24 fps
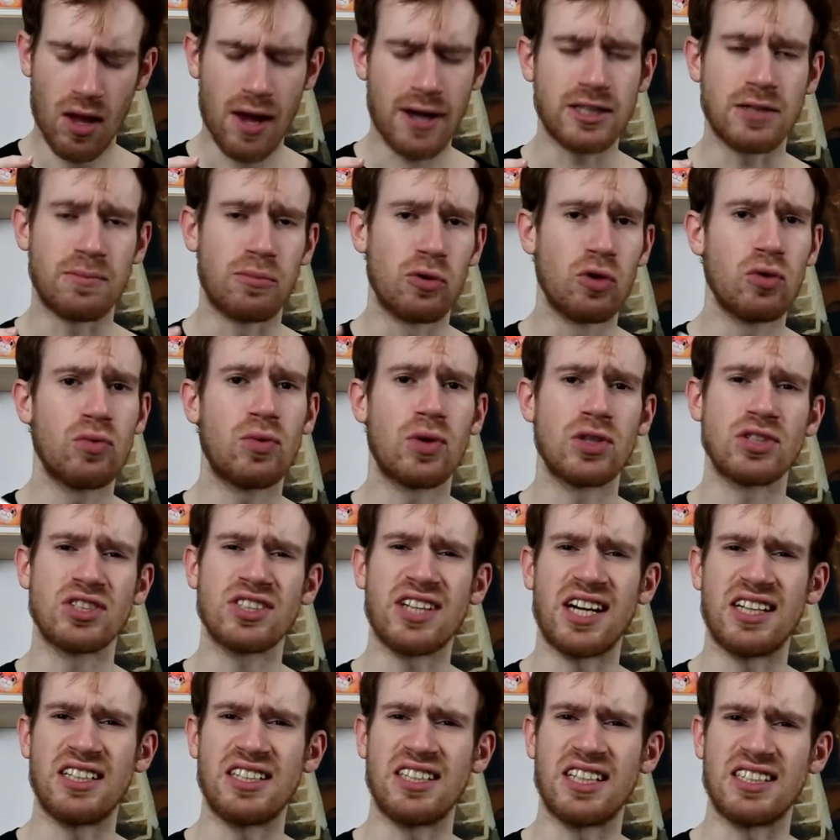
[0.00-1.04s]
The blue ones
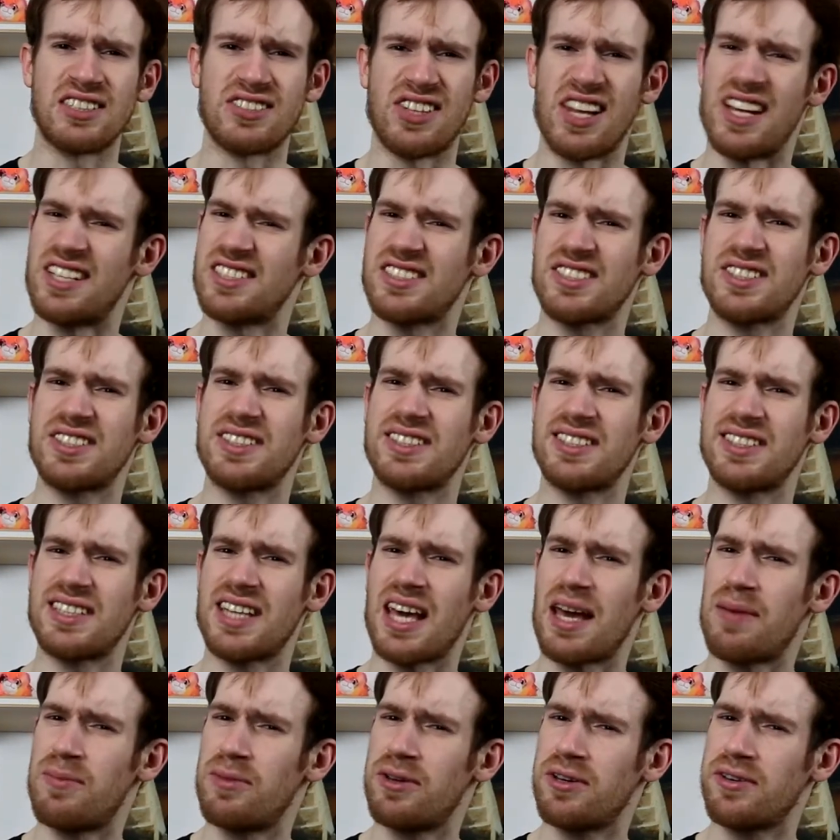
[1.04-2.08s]
kind of taste less
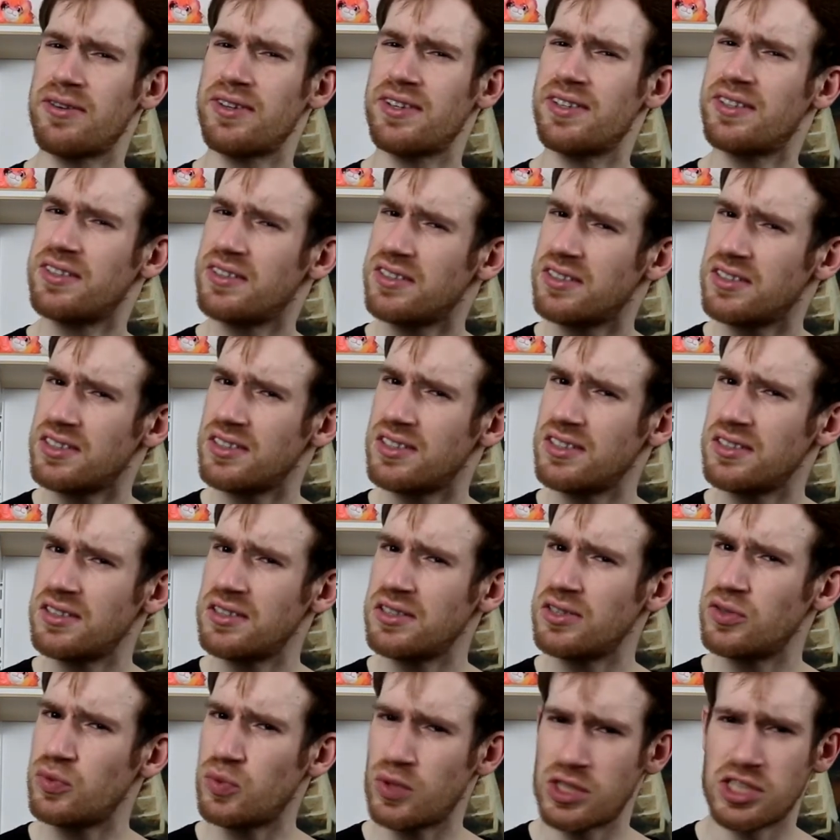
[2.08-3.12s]

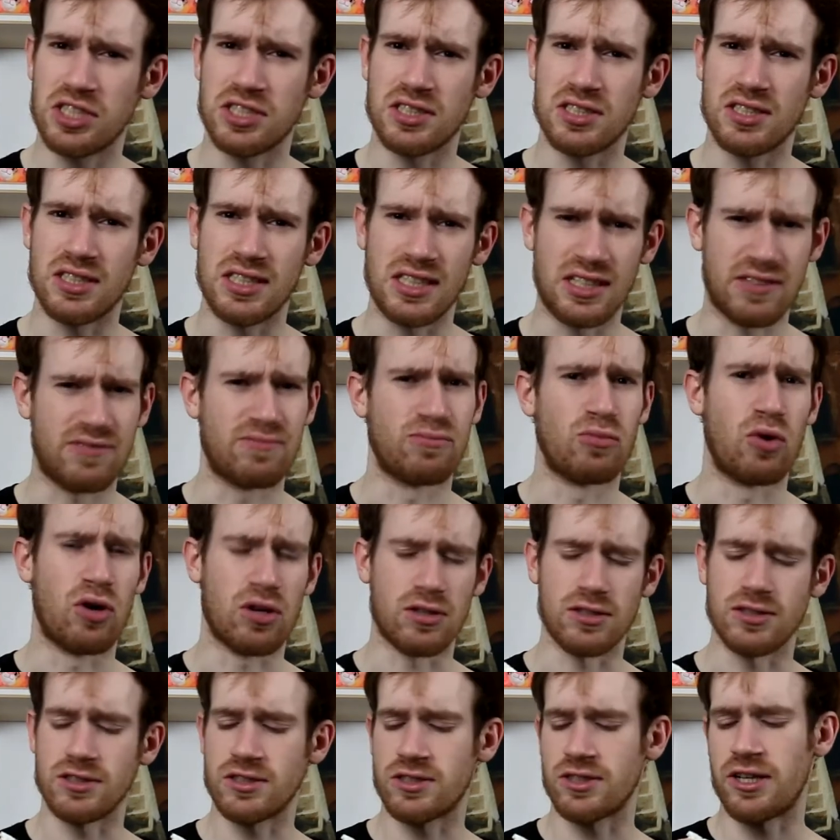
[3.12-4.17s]
chemical, which is even more
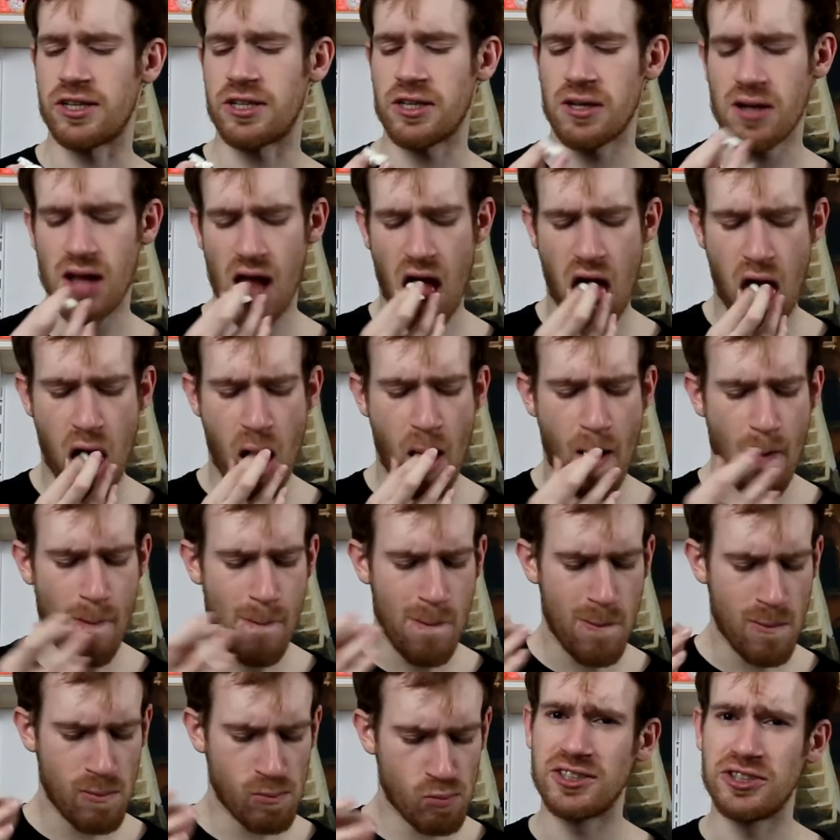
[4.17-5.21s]
concerning.
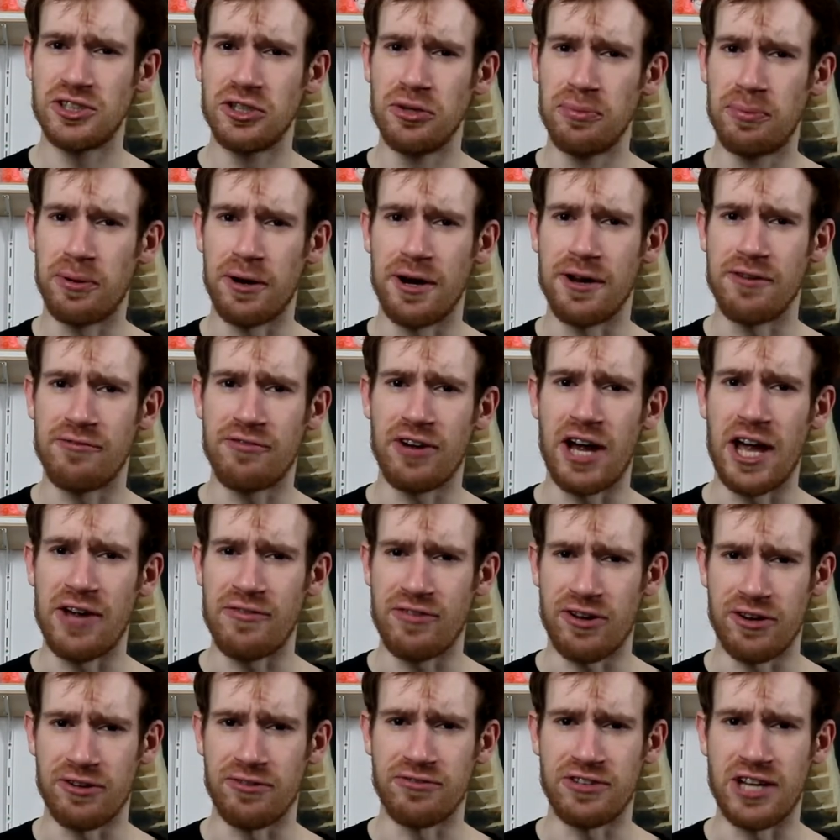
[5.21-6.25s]
2.5
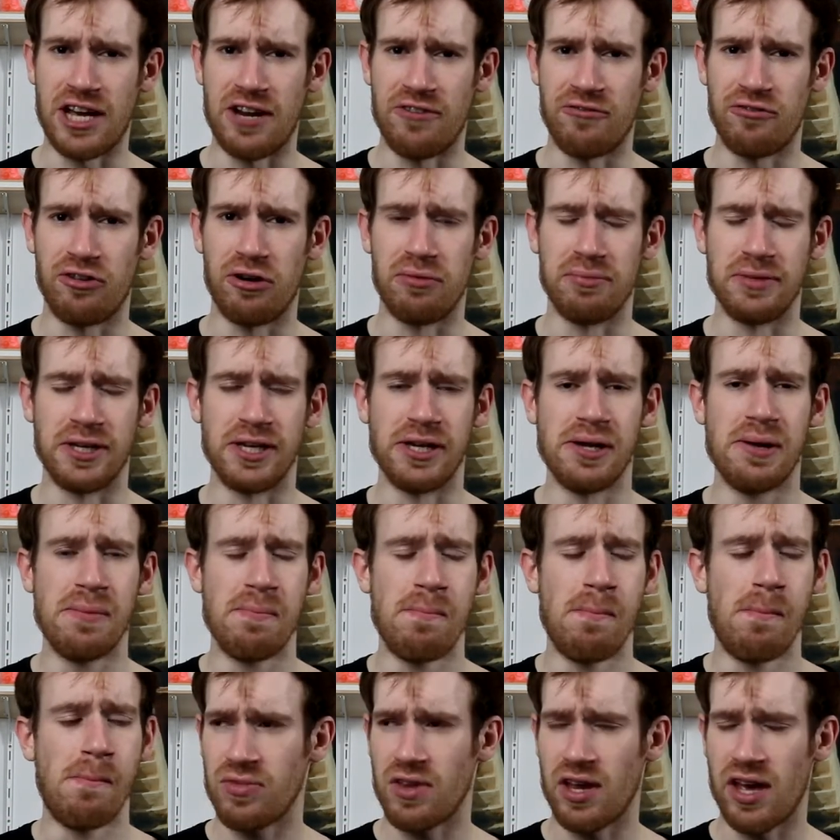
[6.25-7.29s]
out of 10 for me.
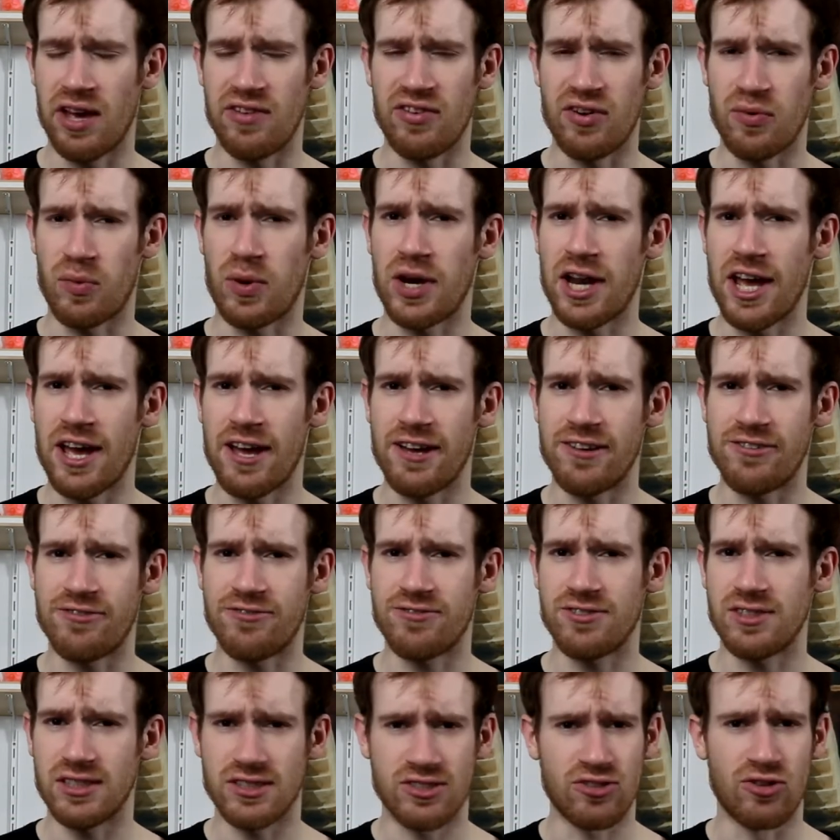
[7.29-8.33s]
If I want to
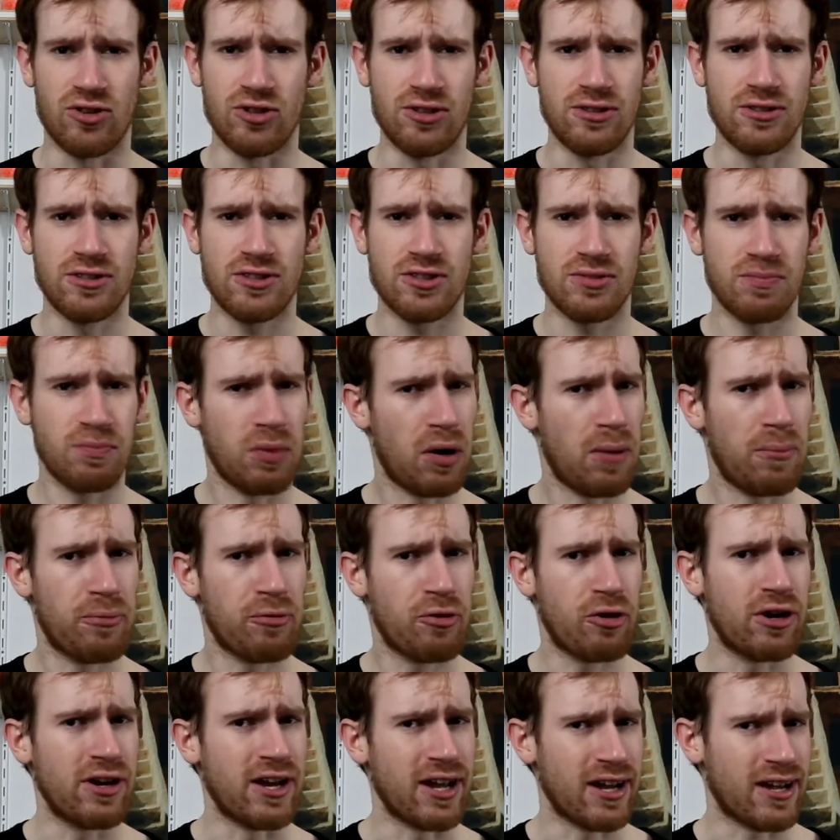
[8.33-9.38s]
have salt
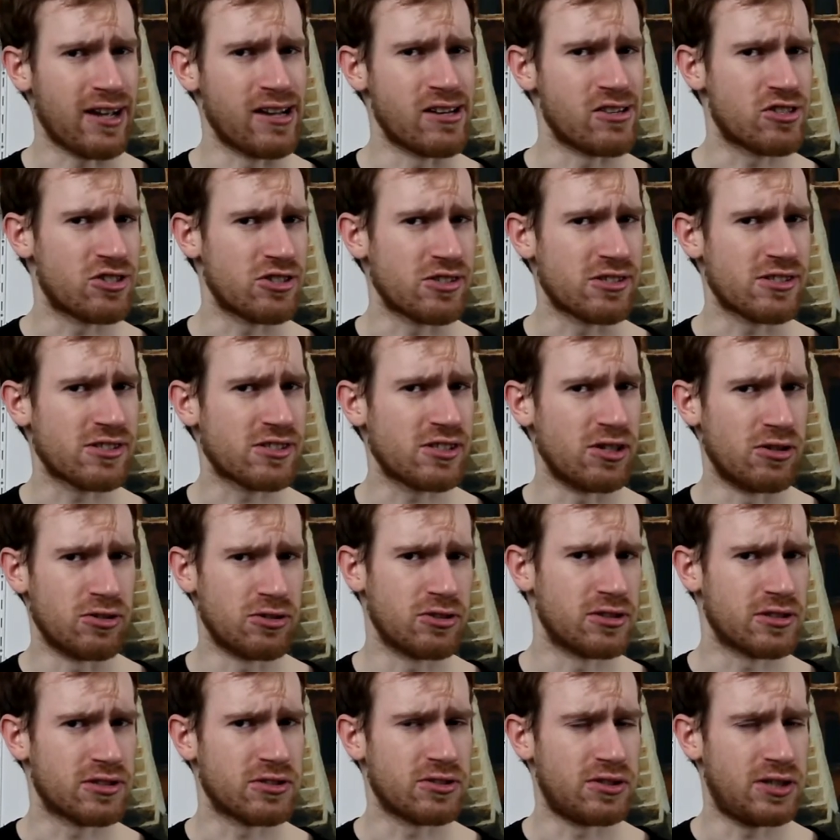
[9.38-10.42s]
popcorn, I can just go to
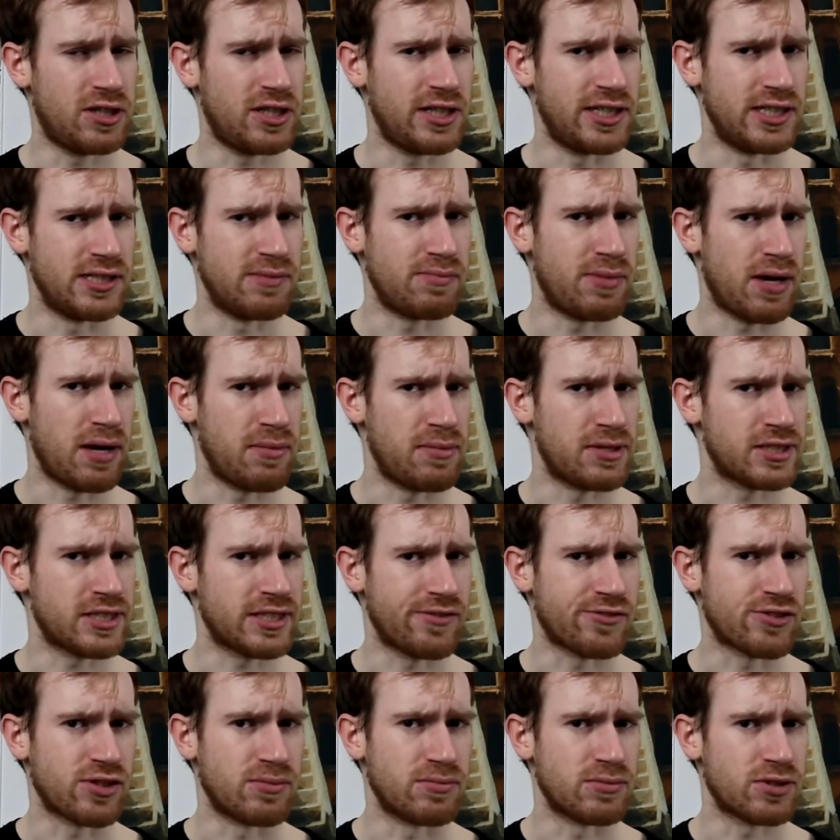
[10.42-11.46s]
the store and buy
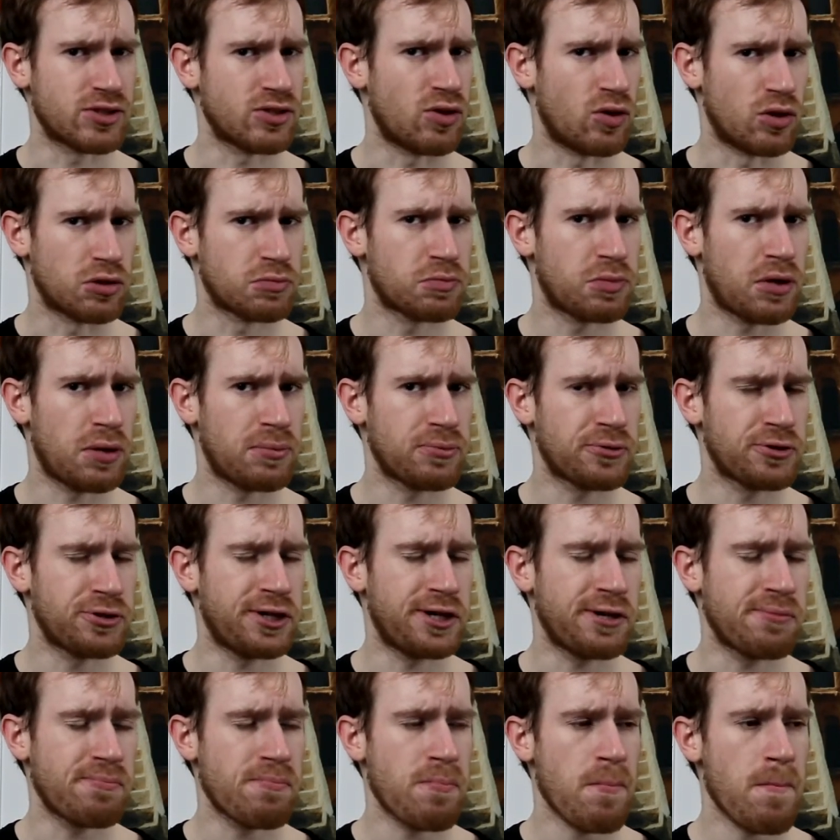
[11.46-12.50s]
myself some salt
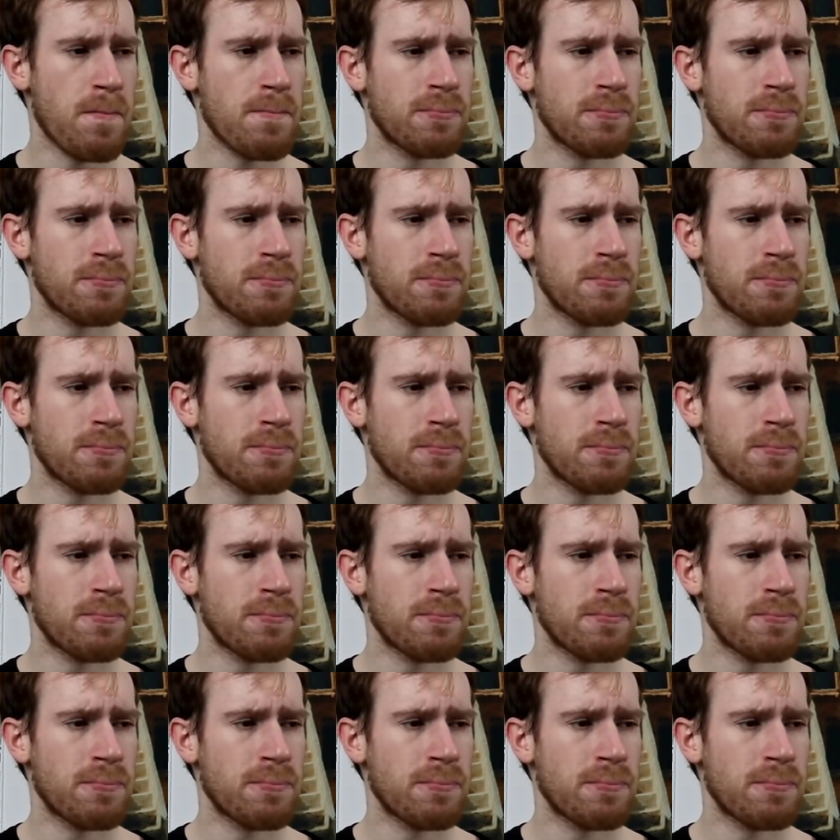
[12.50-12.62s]
popcorn.